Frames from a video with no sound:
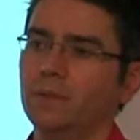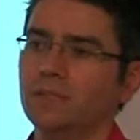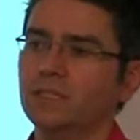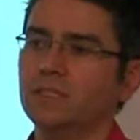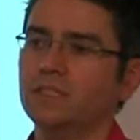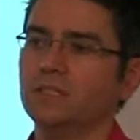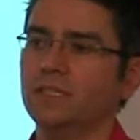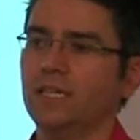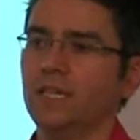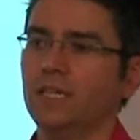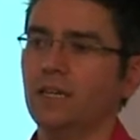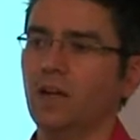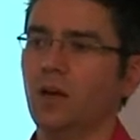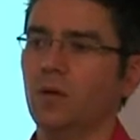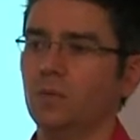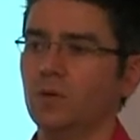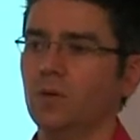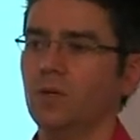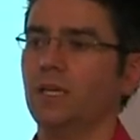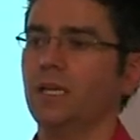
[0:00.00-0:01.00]
business debt,
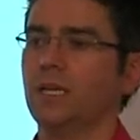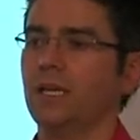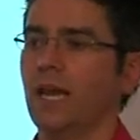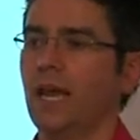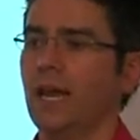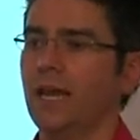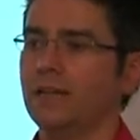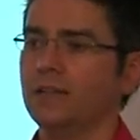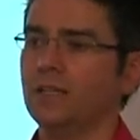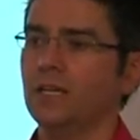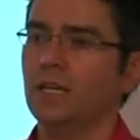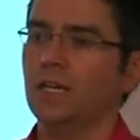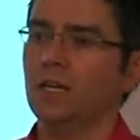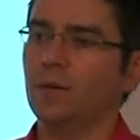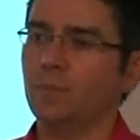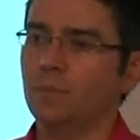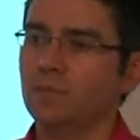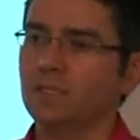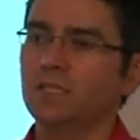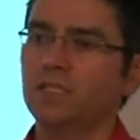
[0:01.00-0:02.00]
I'm looking at
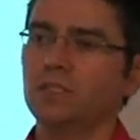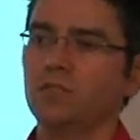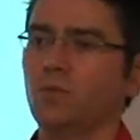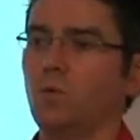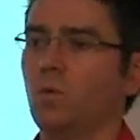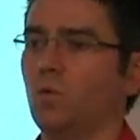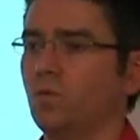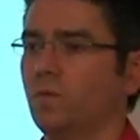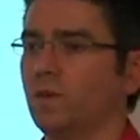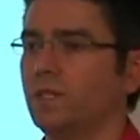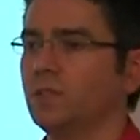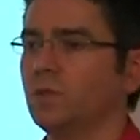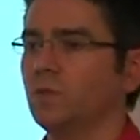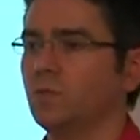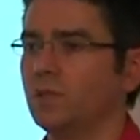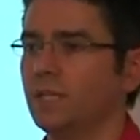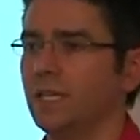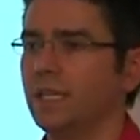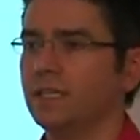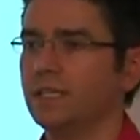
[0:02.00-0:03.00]
business or
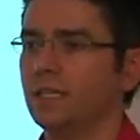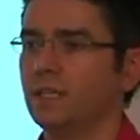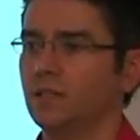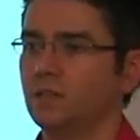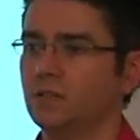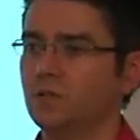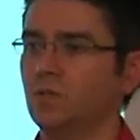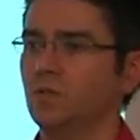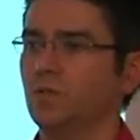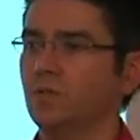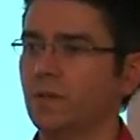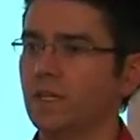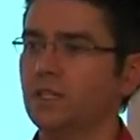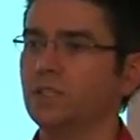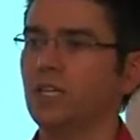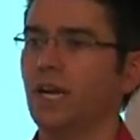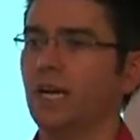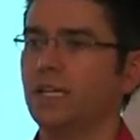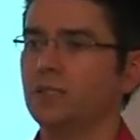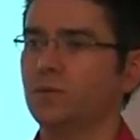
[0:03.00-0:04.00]
rental debt. It's sort of an
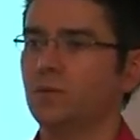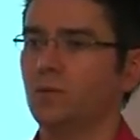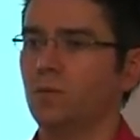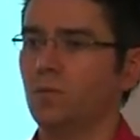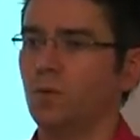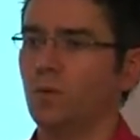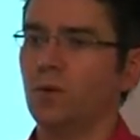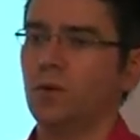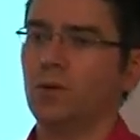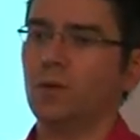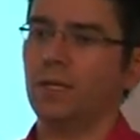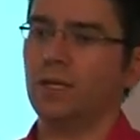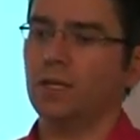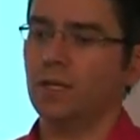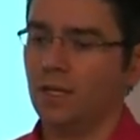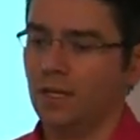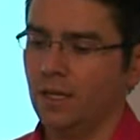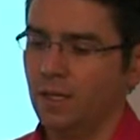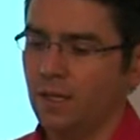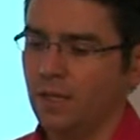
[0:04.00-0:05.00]
interchangeable
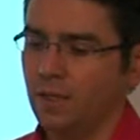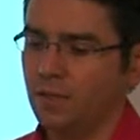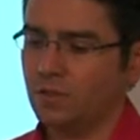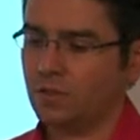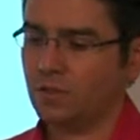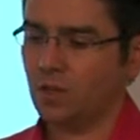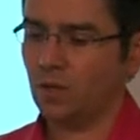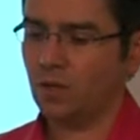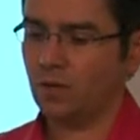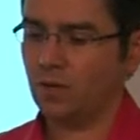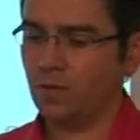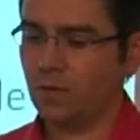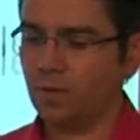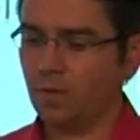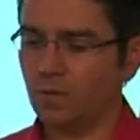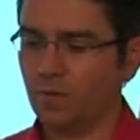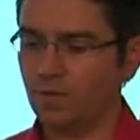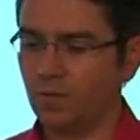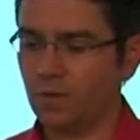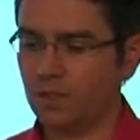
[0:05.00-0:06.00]
word. So
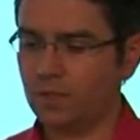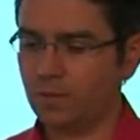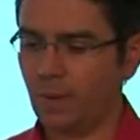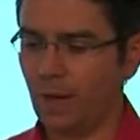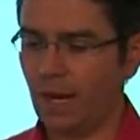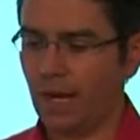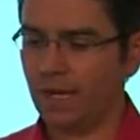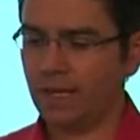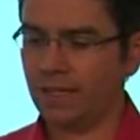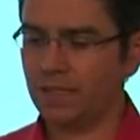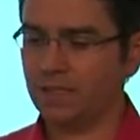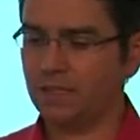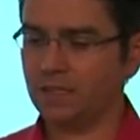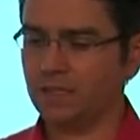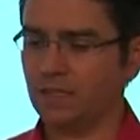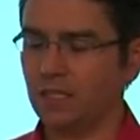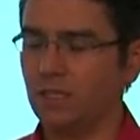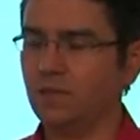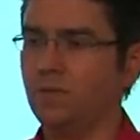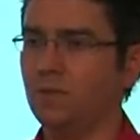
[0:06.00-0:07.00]
the first part
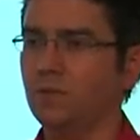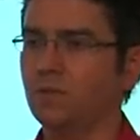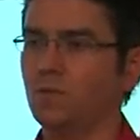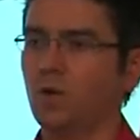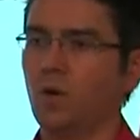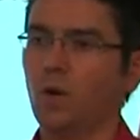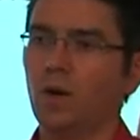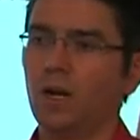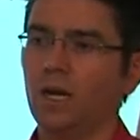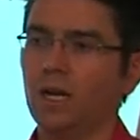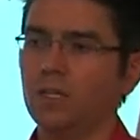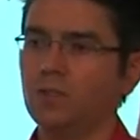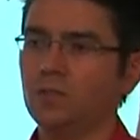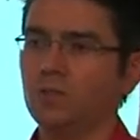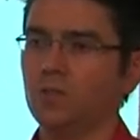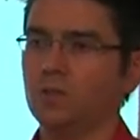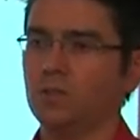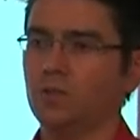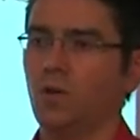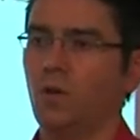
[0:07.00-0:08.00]
is if you've got
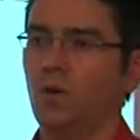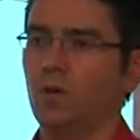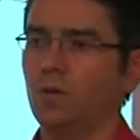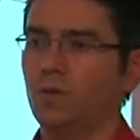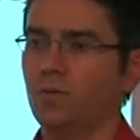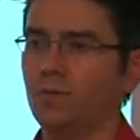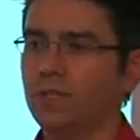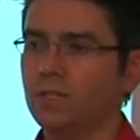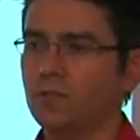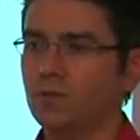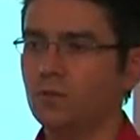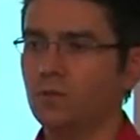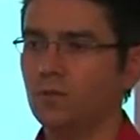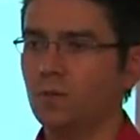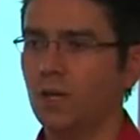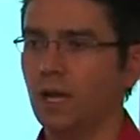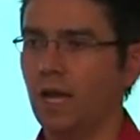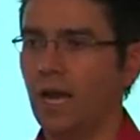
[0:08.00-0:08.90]
interest on a rental